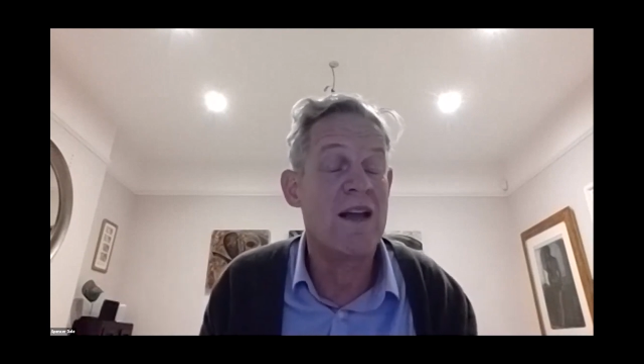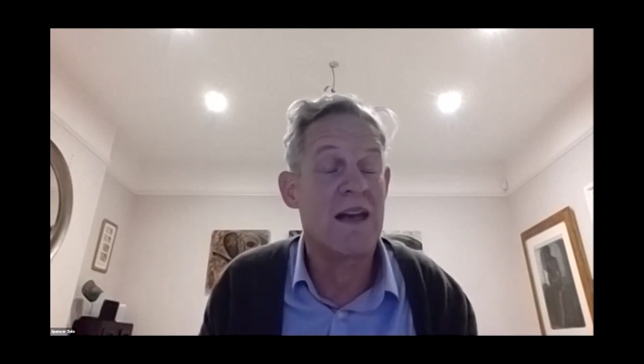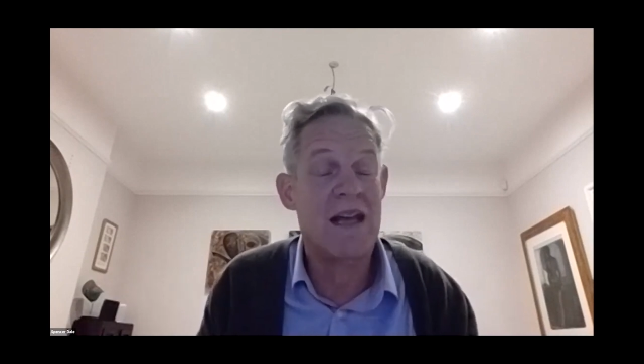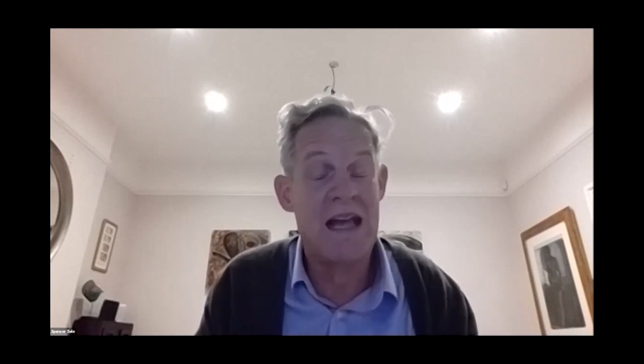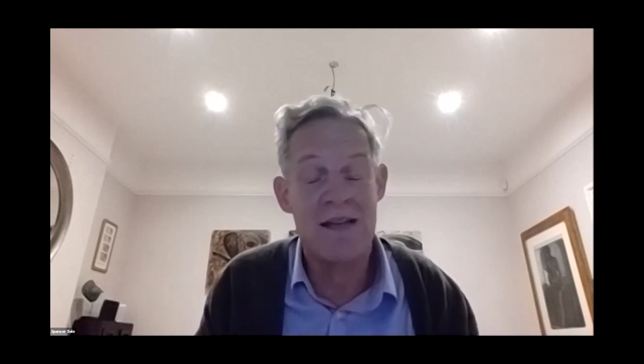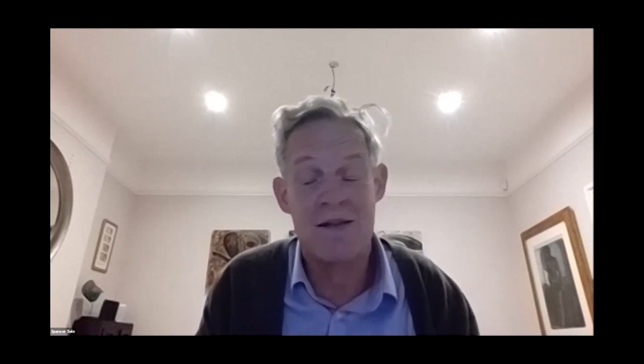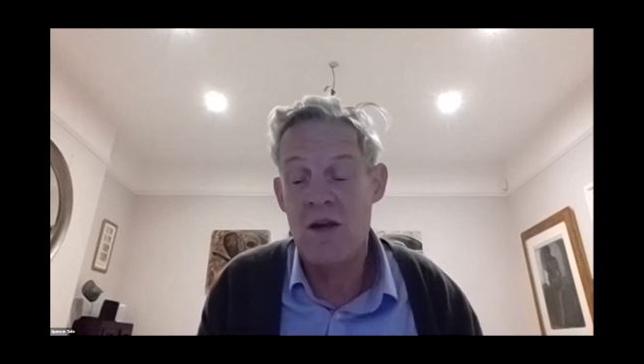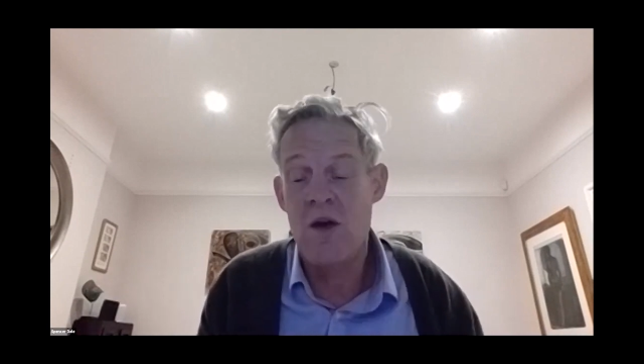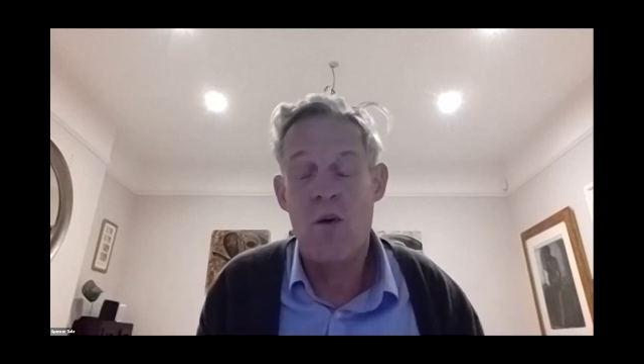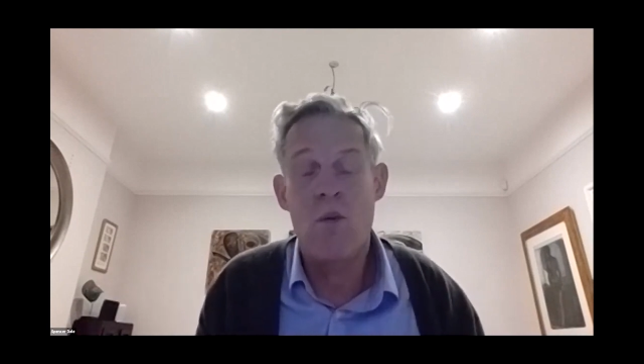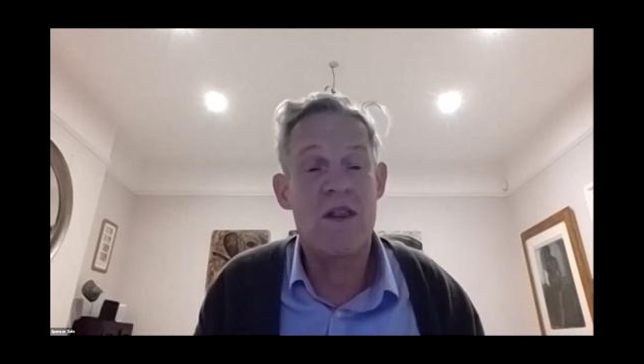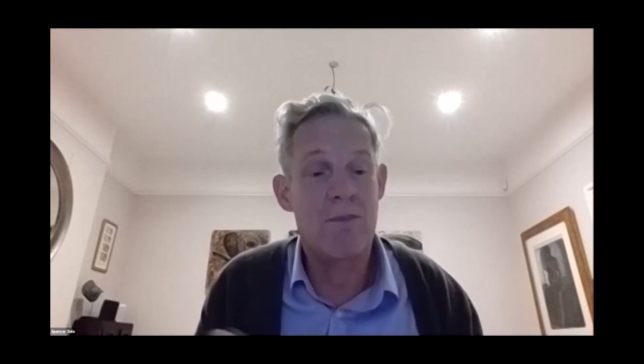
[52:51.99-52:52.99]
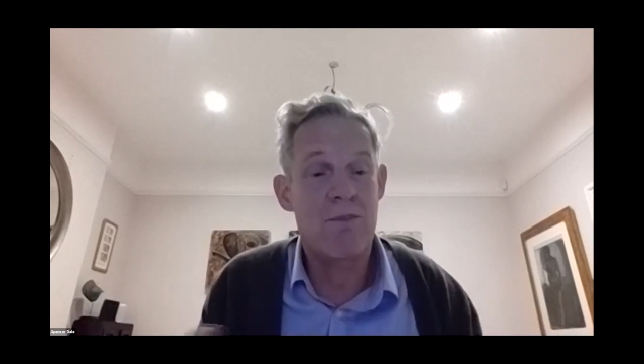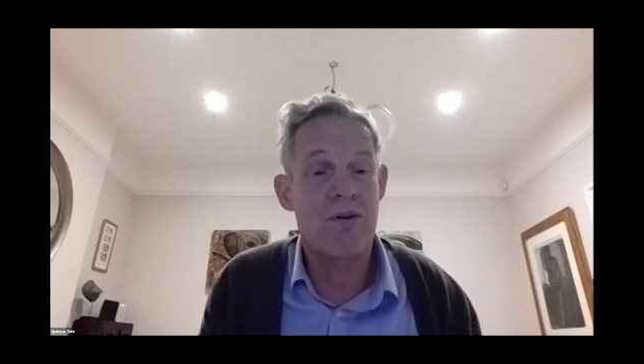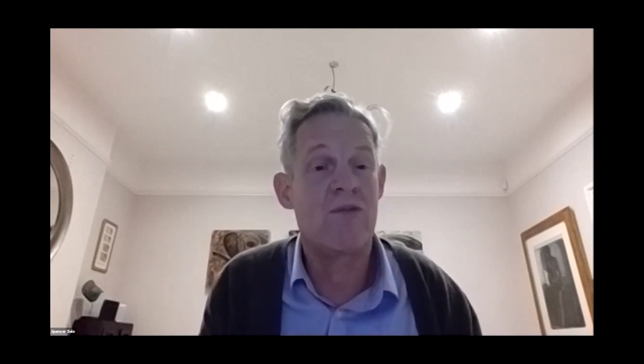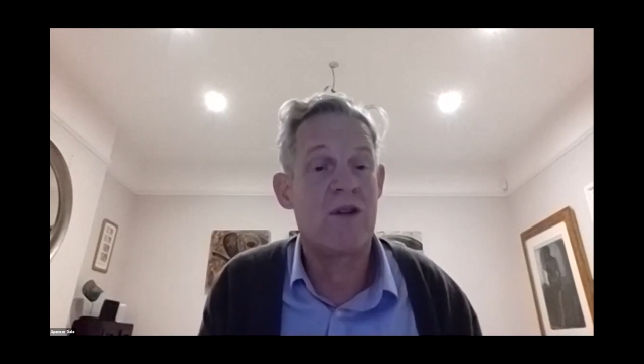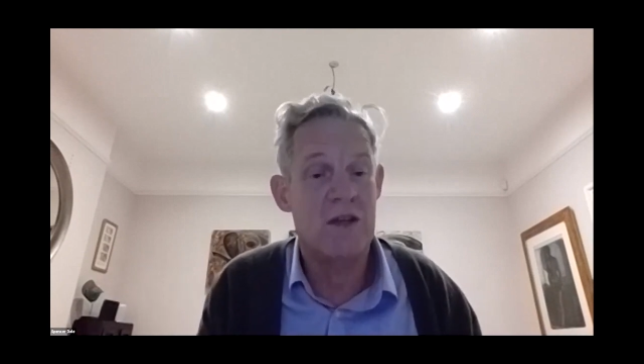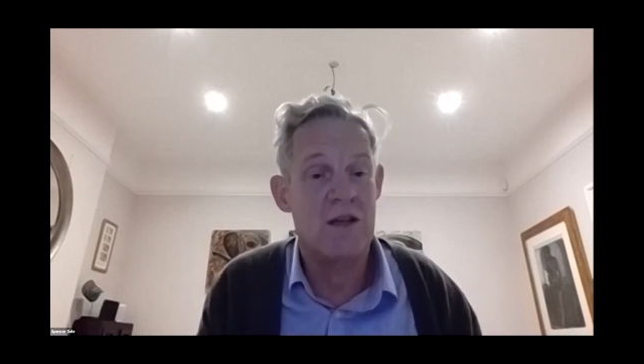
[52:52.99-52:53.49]
And I guess one of the
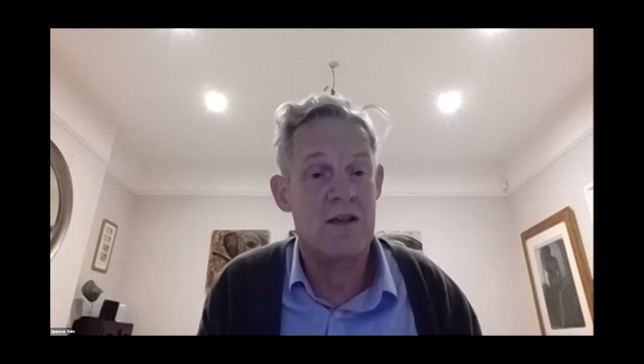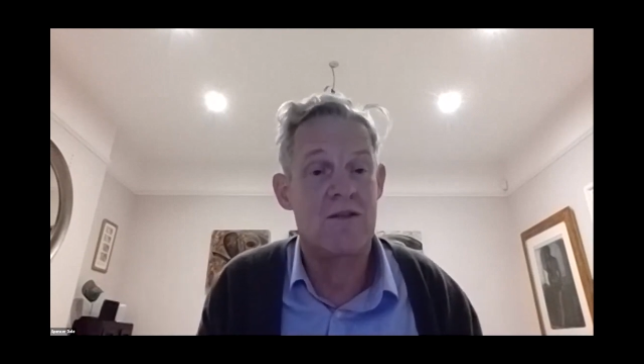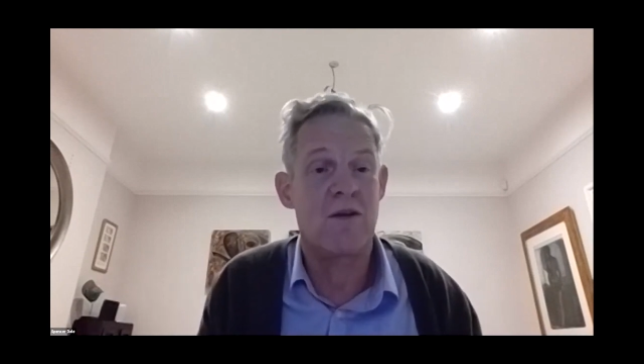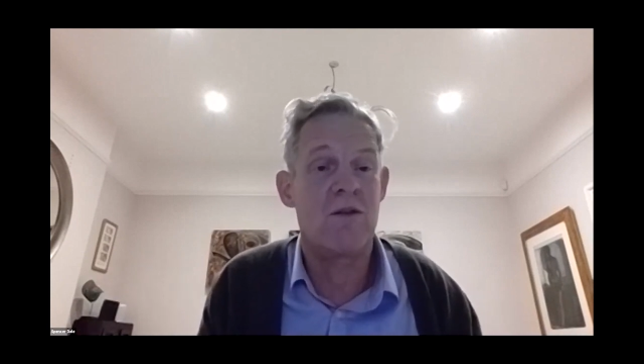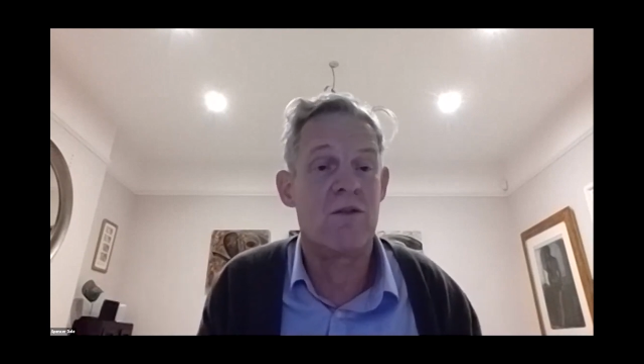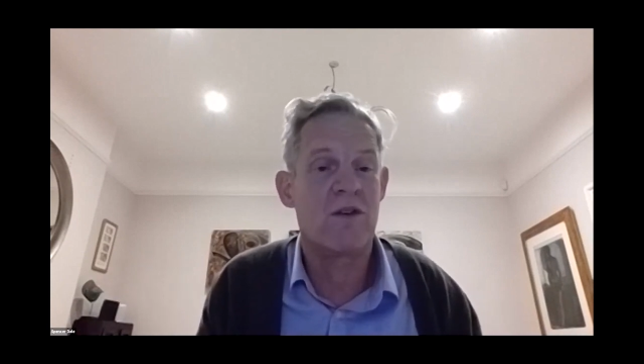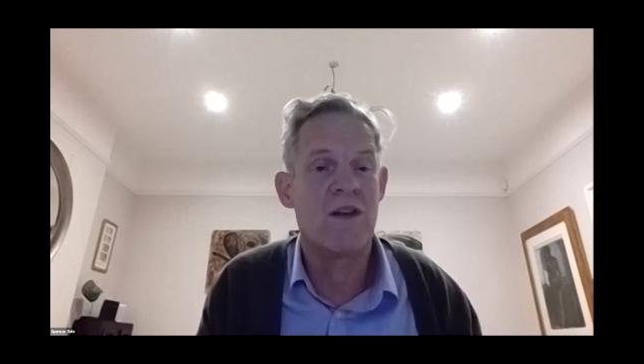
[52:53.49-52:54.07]
privileges of